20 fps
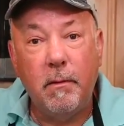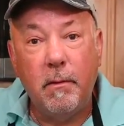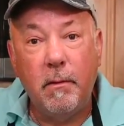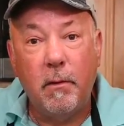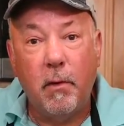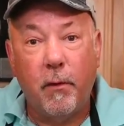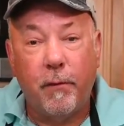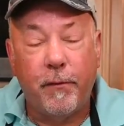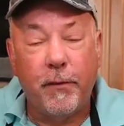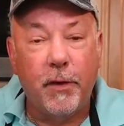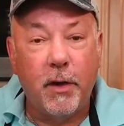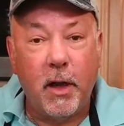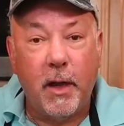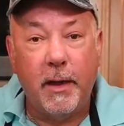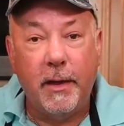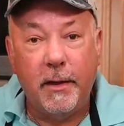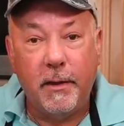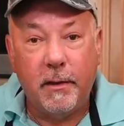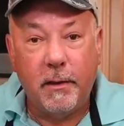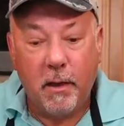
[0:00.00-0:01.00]

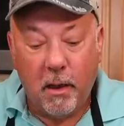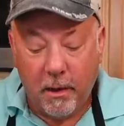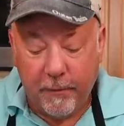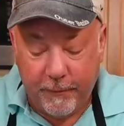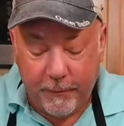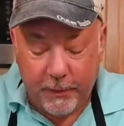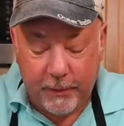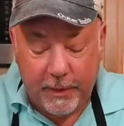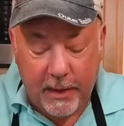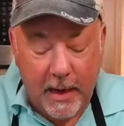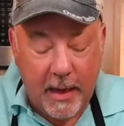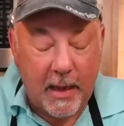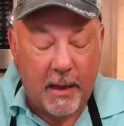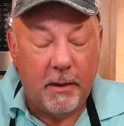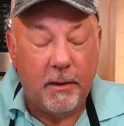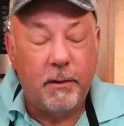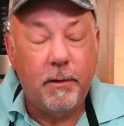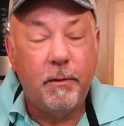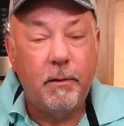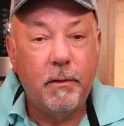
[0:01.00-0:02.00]
overnight, covered
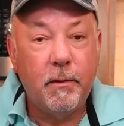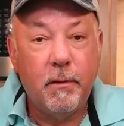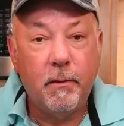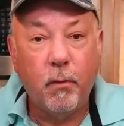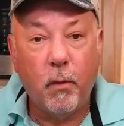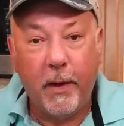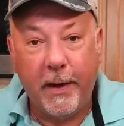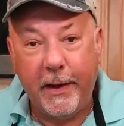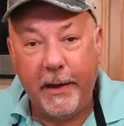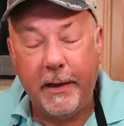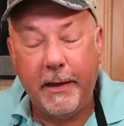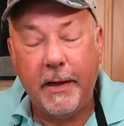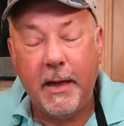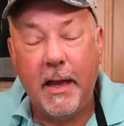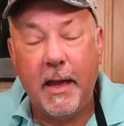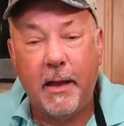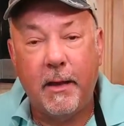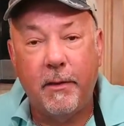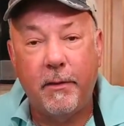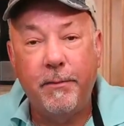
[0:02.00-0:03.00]
down, weighted
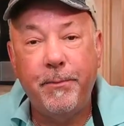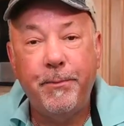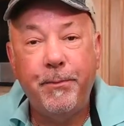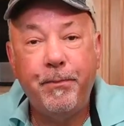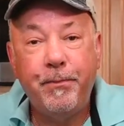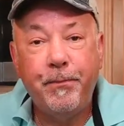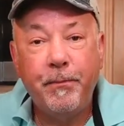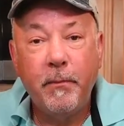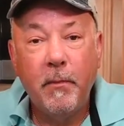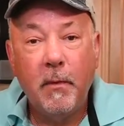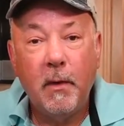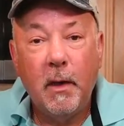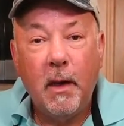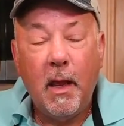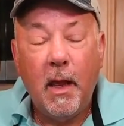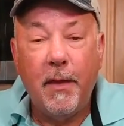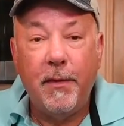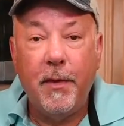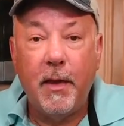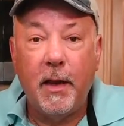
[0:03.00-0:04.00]
down,
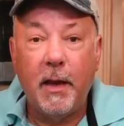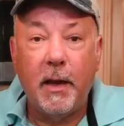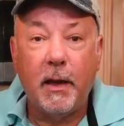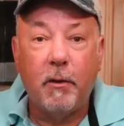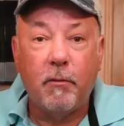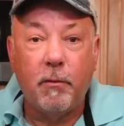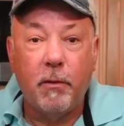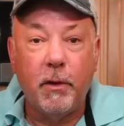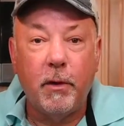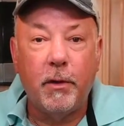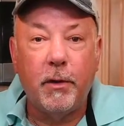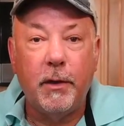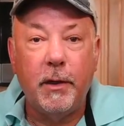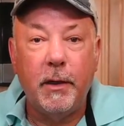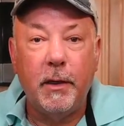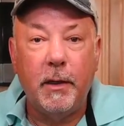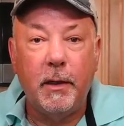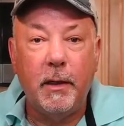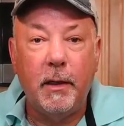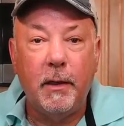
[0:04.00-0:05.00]
and then I grilled
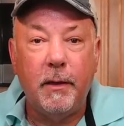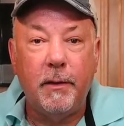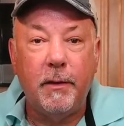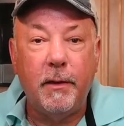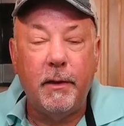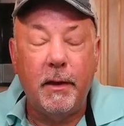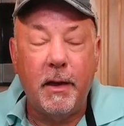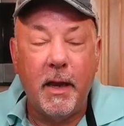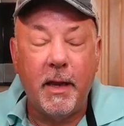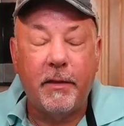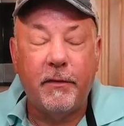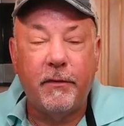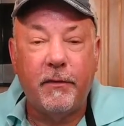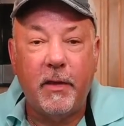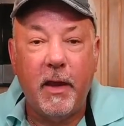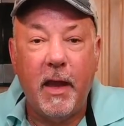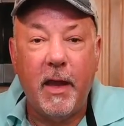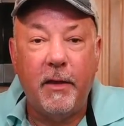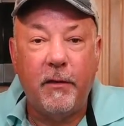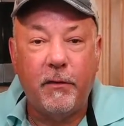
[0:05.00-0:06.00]
it the next
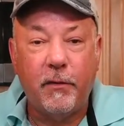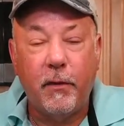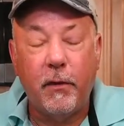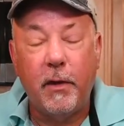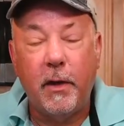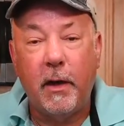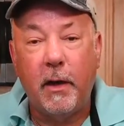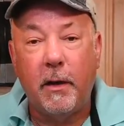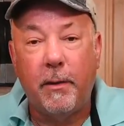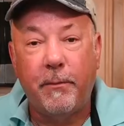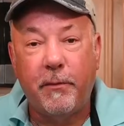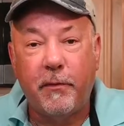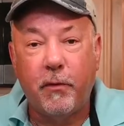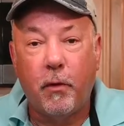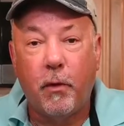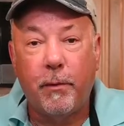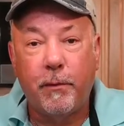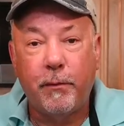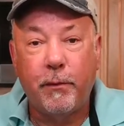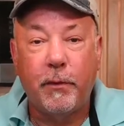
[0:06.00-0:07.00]
day so that it
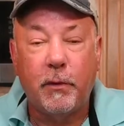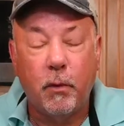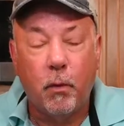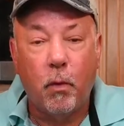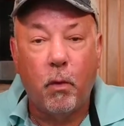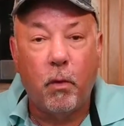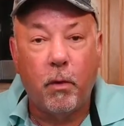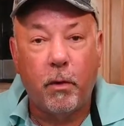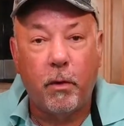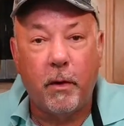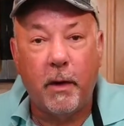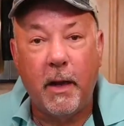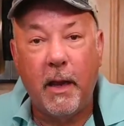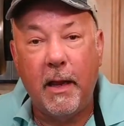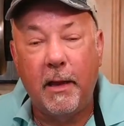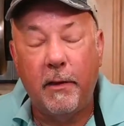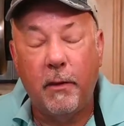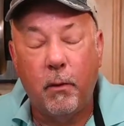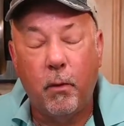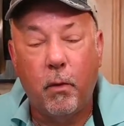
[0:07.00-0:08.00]
absorbs with the water,
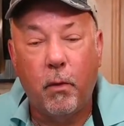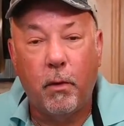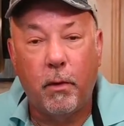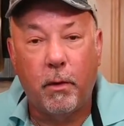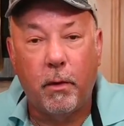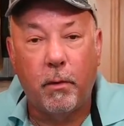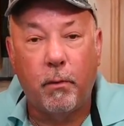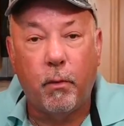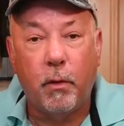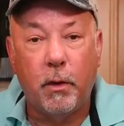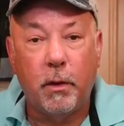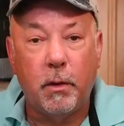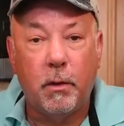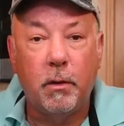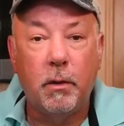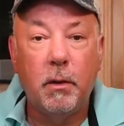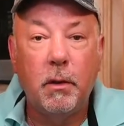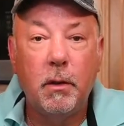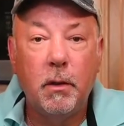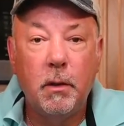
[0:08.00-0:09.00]
and the water will
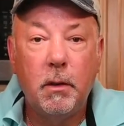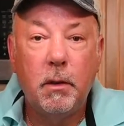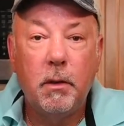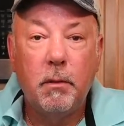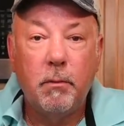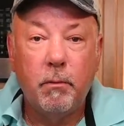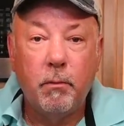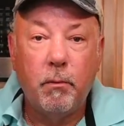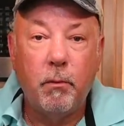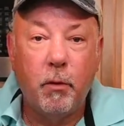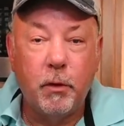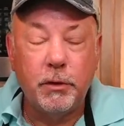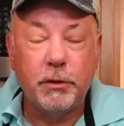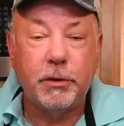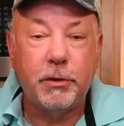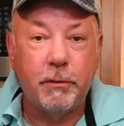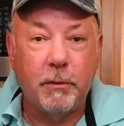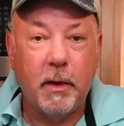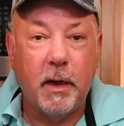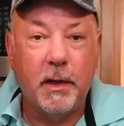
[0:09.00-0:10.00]

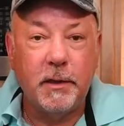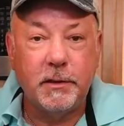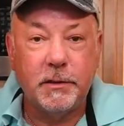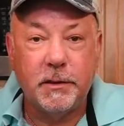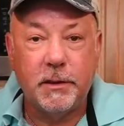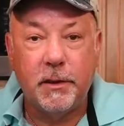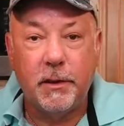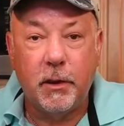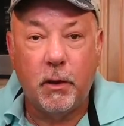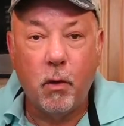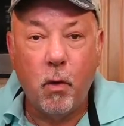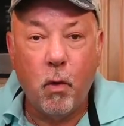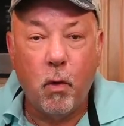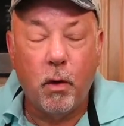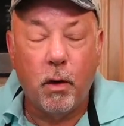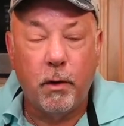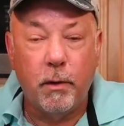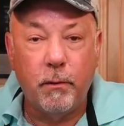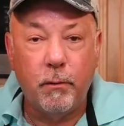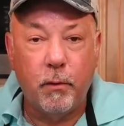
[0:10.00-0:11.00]
moisturize the
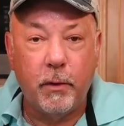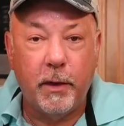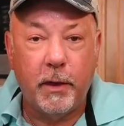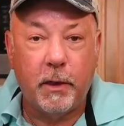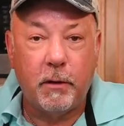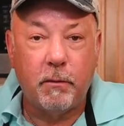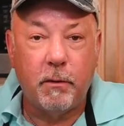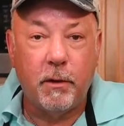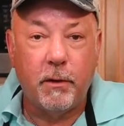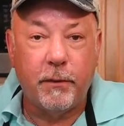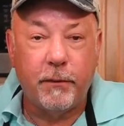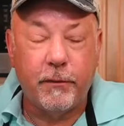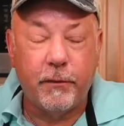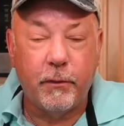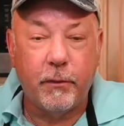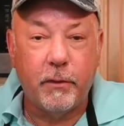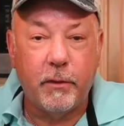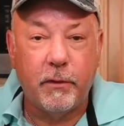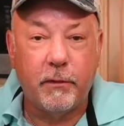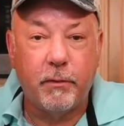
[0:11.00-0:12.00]
corn when it grills
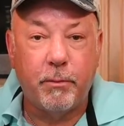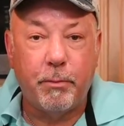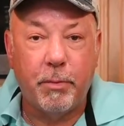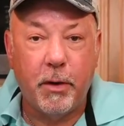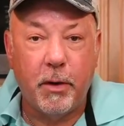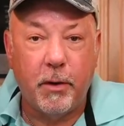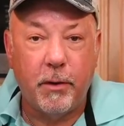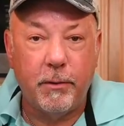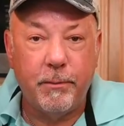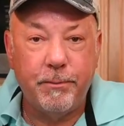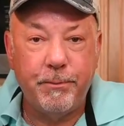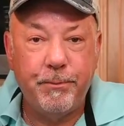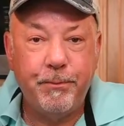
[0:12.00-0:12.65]
so it doesn't burn.